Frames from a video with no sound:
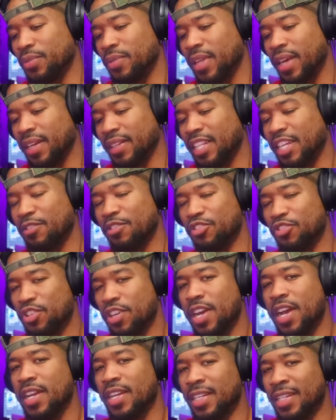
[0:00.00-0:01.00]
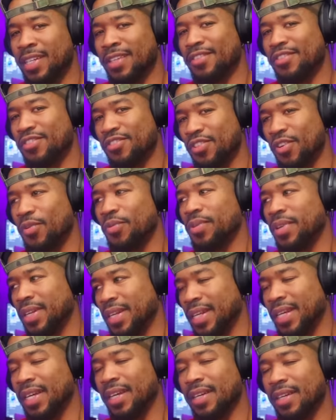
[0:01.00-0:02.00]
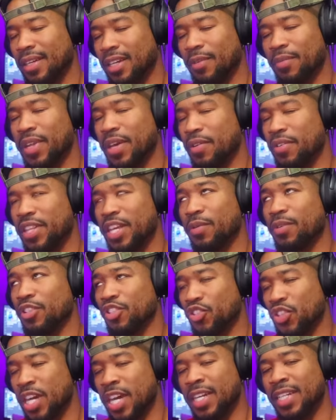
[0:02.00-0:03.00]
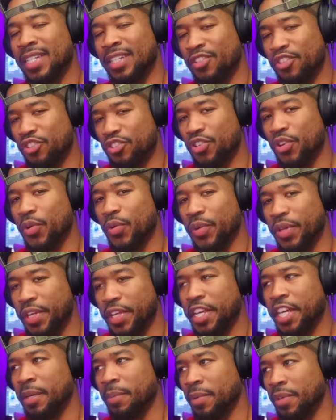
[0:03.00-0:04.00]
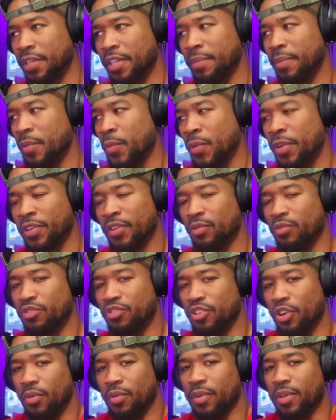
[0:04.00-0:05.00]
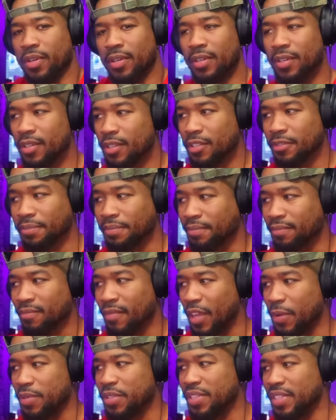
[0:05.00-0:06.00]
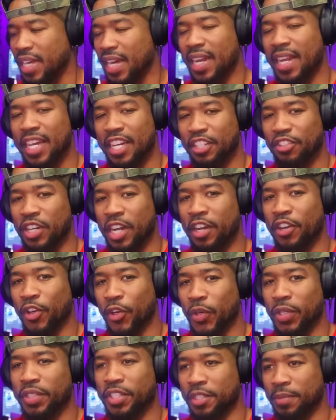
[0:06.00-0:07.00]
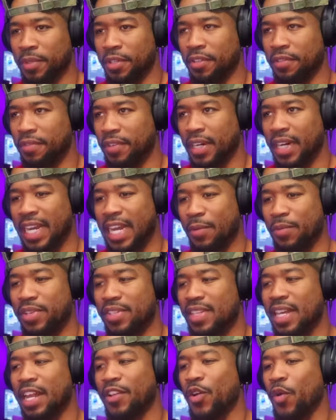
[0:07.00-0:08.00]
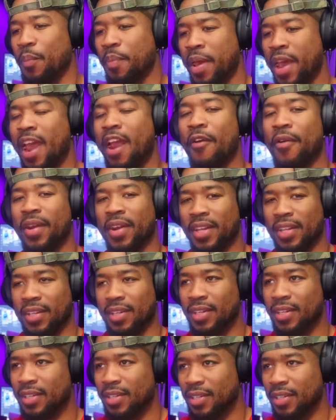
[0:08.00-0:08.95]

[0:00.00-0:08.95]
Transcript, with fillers: Like, they was trying to insult Nick. I mean, they weren't trying to insult Eminem. It wasn't no joke. They was dead ass trying to go at this motherfucker. That was not no parody.